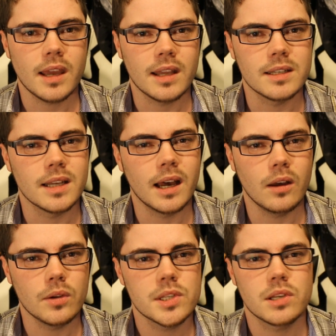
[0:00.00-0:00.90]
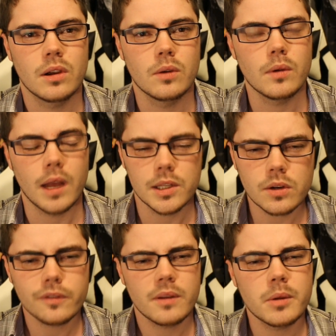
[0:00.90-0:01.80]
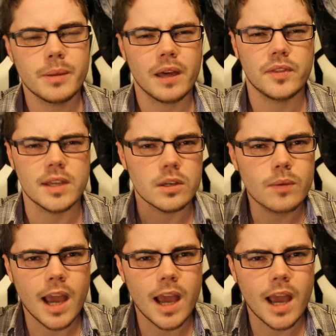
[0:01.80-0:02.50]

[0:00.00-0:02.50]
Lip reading: and also talk a fair bit about the new